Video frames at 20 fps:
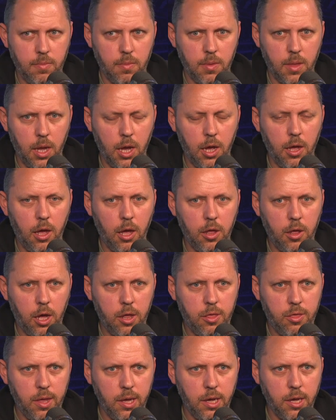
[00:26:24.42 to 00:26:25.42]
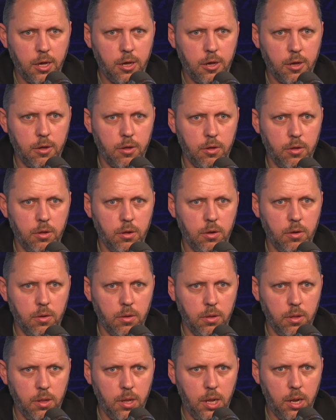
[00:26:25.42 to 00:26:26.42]
I think
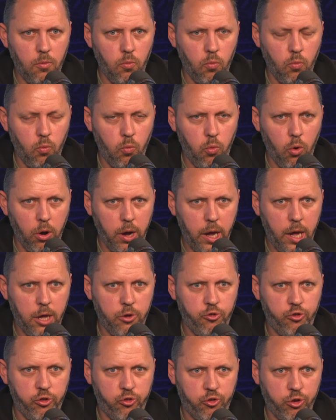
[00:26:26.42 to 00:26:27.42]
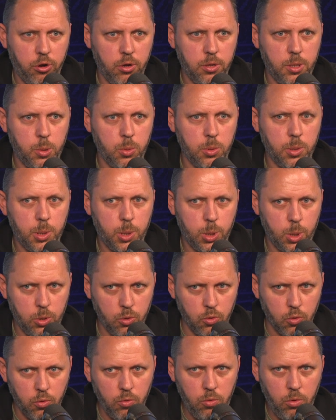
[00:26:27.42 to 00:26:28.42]
what Ange is trying to
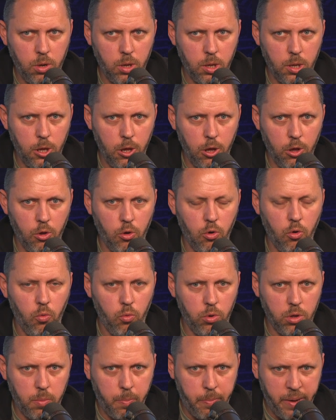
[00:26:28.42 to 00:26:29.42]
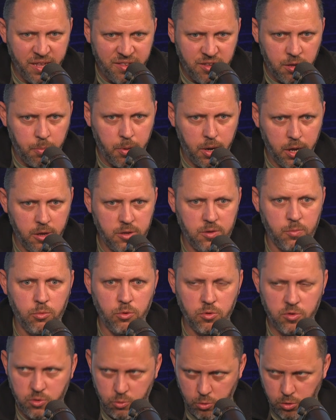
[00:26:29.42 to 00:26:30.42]
install with better players and
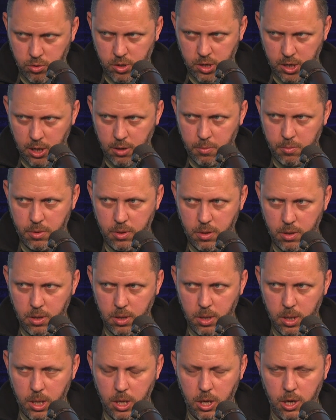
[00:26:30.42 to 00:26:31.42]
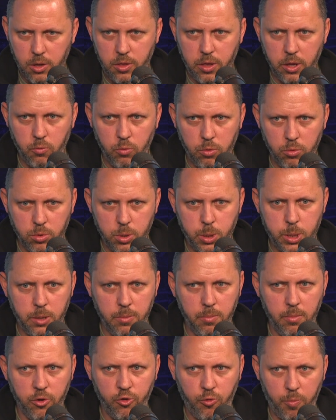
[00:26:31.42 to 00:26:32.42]
more squad depth, I think we will see
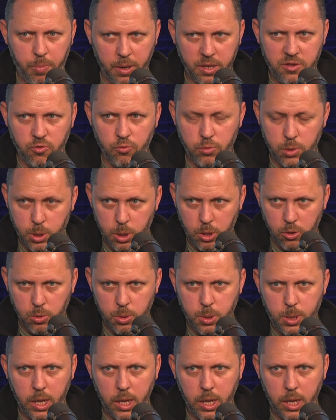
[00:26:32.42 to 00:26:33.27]
much better results.